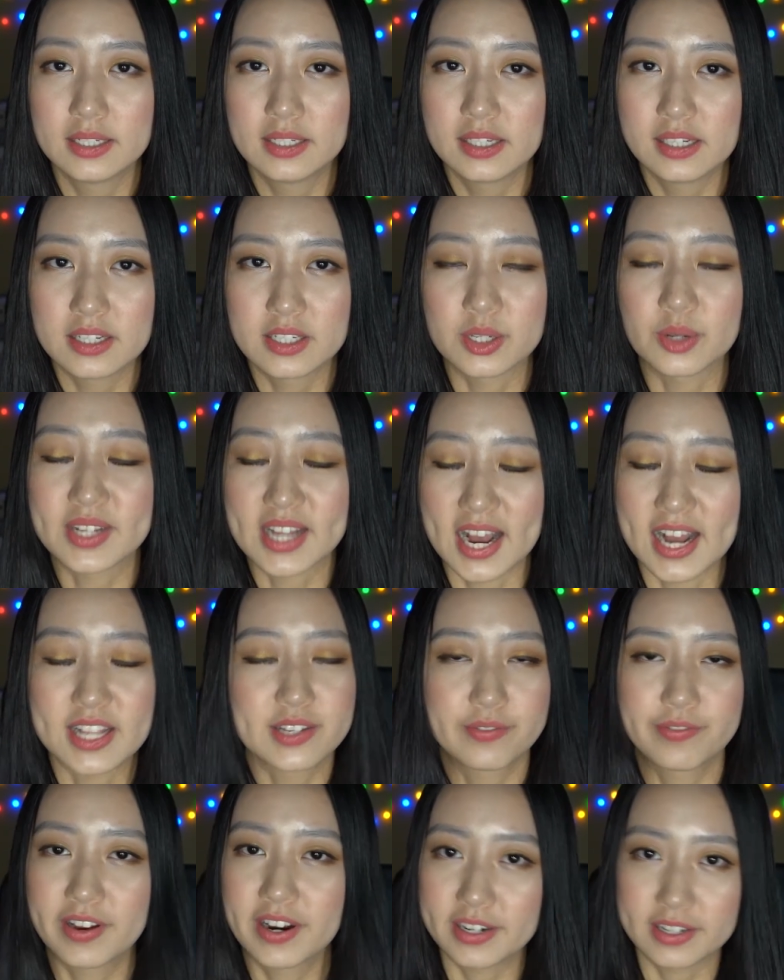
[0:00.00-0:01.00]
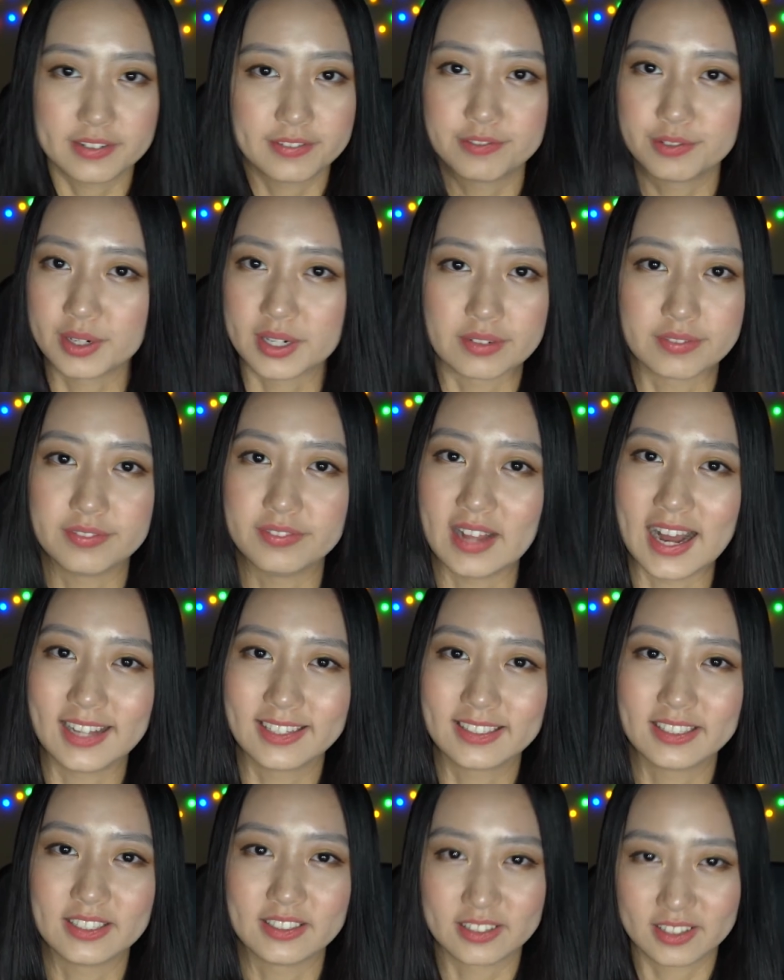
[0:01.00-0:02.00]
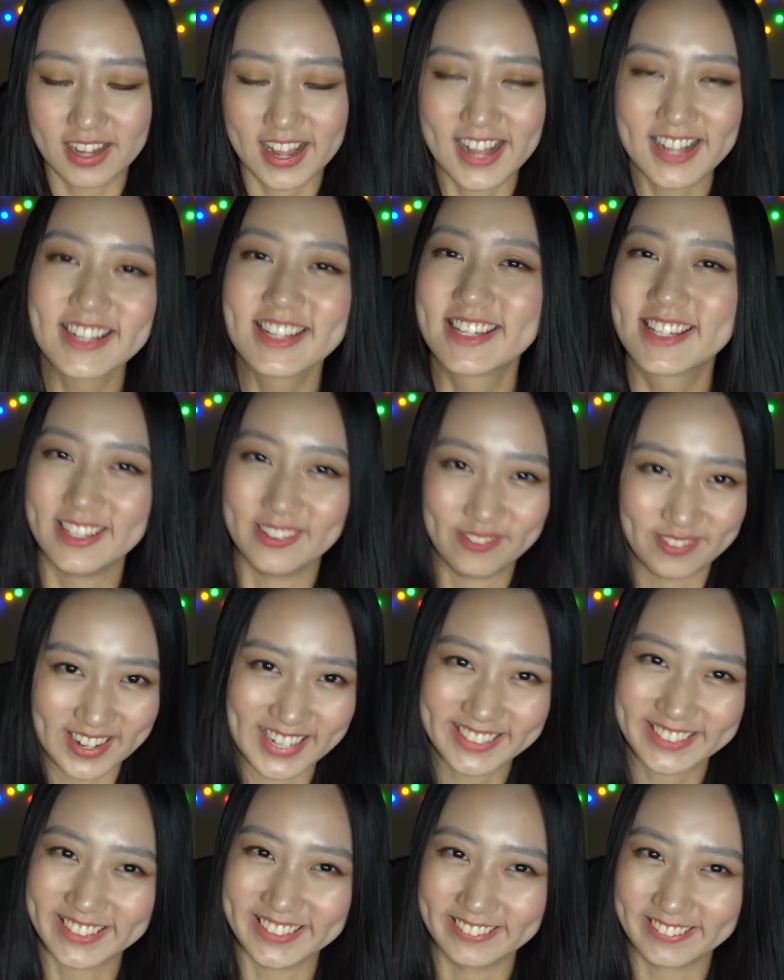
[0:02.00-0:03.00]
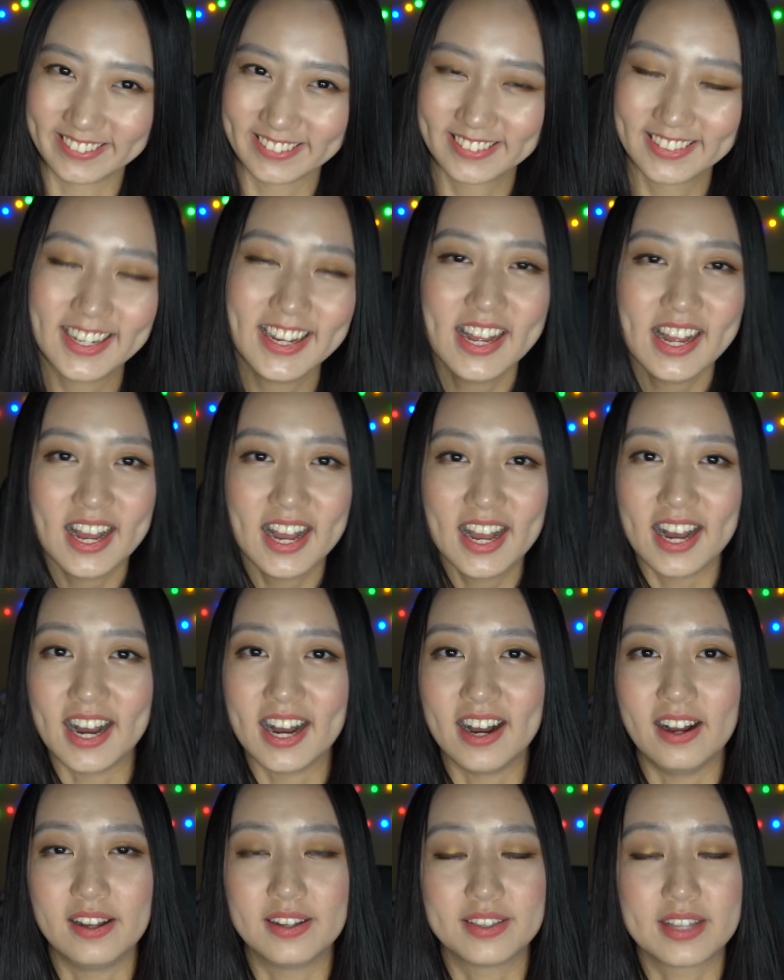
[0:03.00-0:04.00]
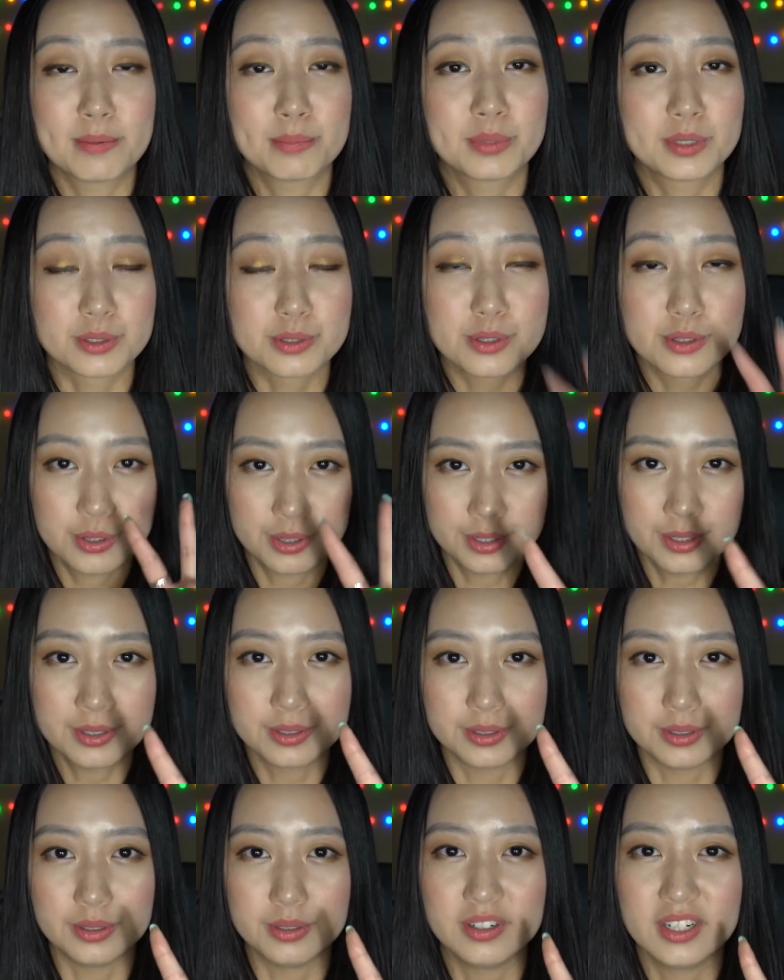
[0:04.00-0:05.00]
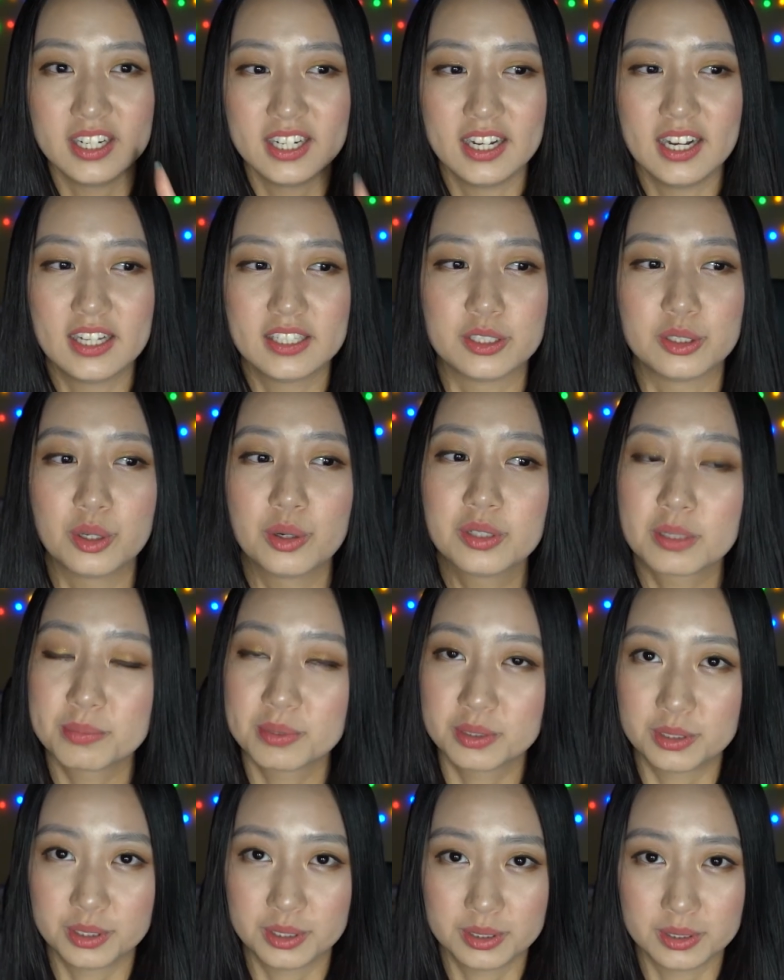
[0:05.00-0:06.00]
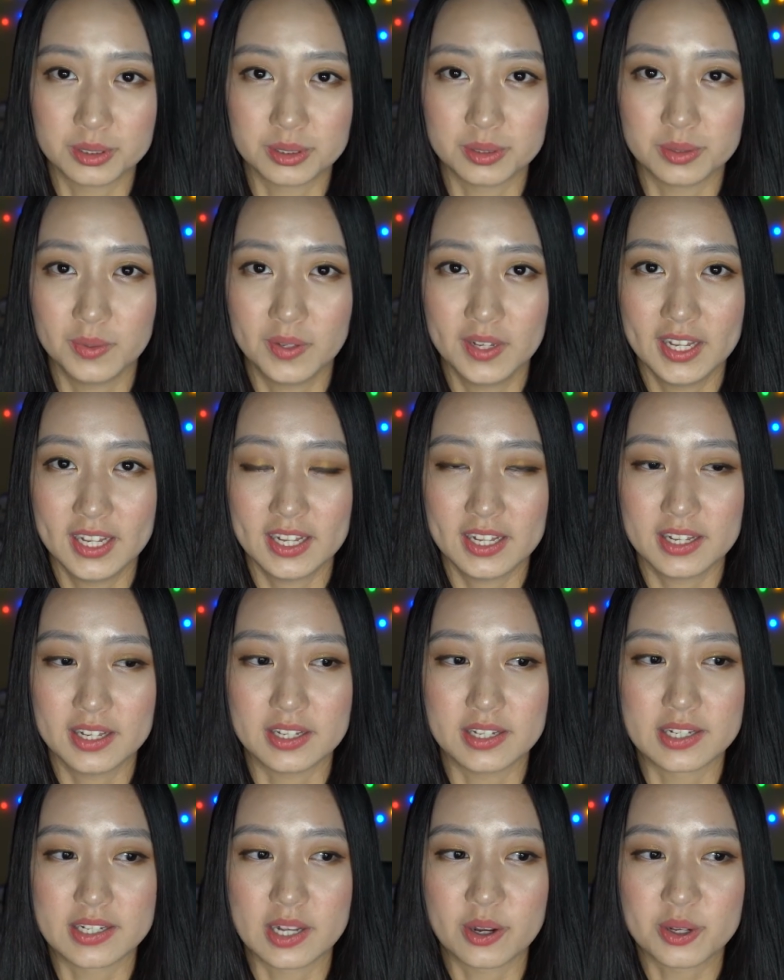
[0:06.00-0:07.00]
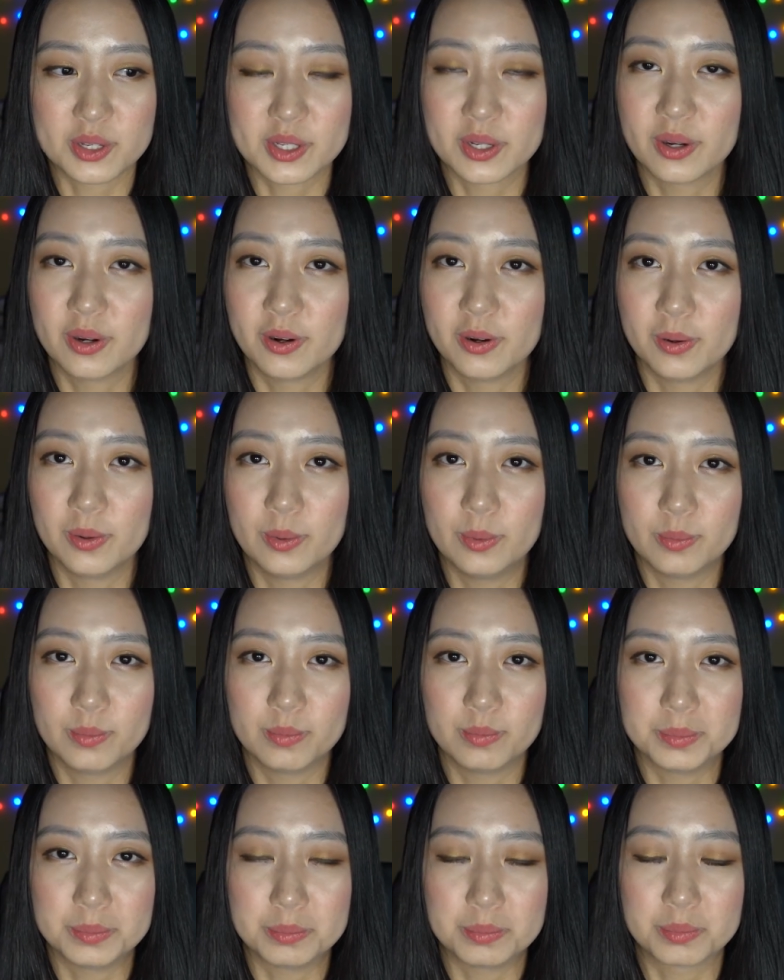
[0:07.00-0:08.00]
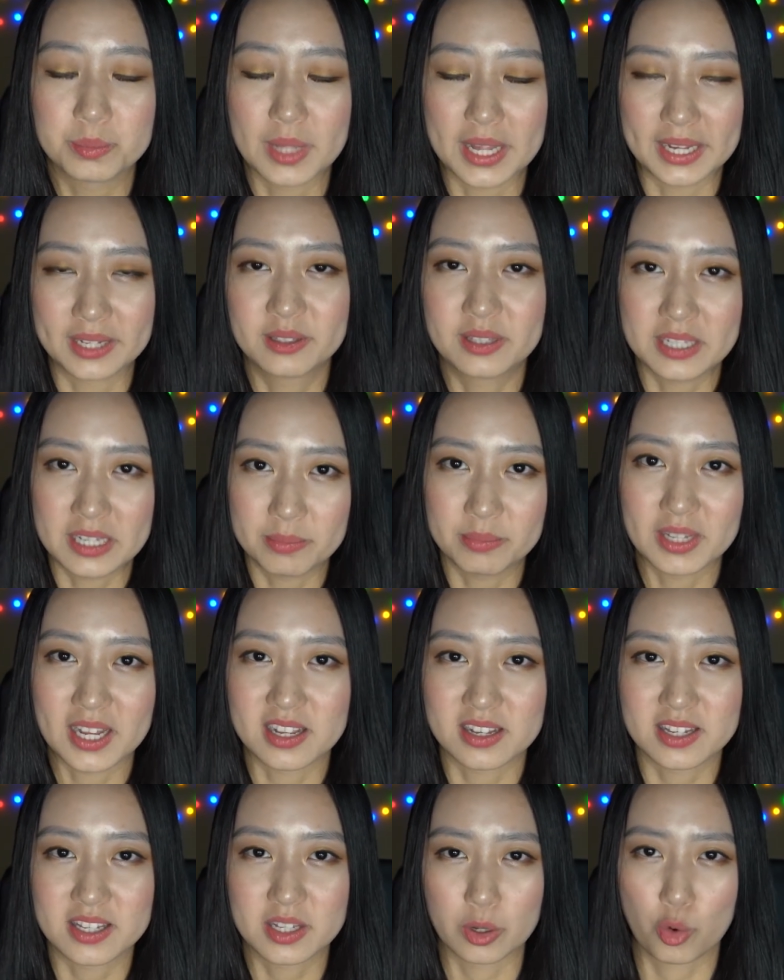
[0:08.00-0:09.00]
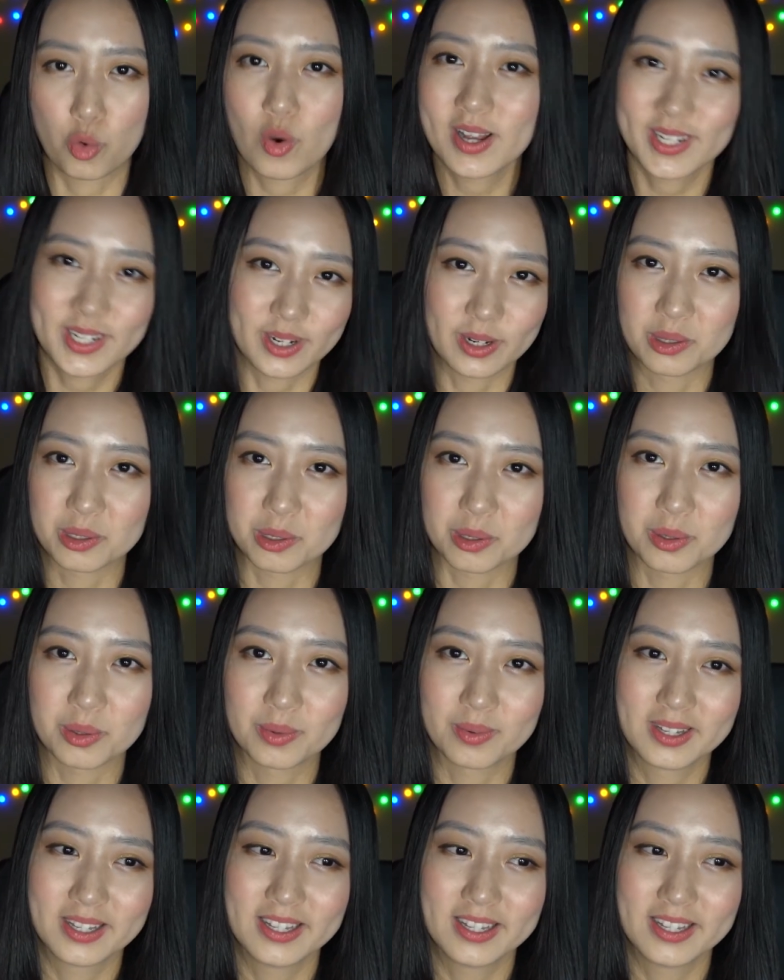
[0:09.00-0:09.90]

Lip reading: So yeah, it's very, very flat, hence the flat tone. Number 2, the tone number 2 is also like deemed as the question tone.